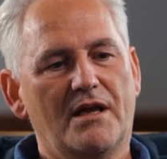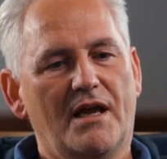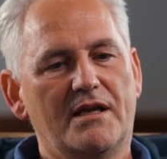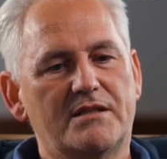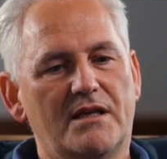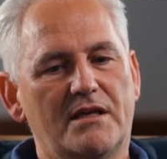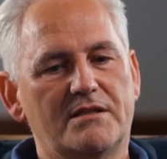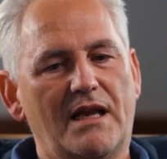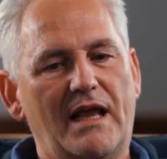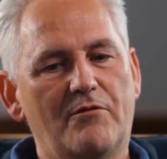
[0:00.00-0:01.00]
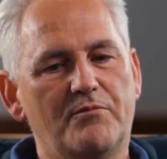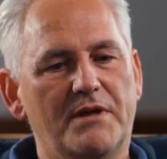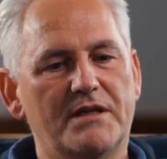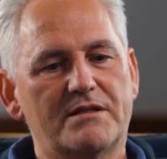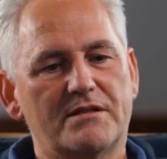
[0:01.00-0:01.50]
it's allowed
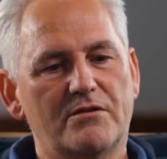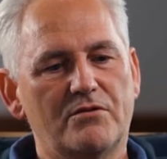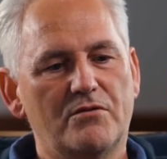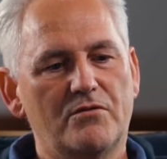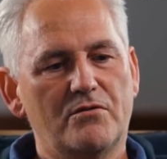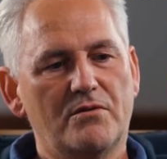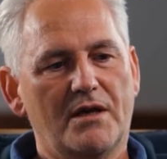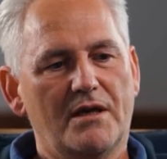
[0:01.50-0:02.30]
me to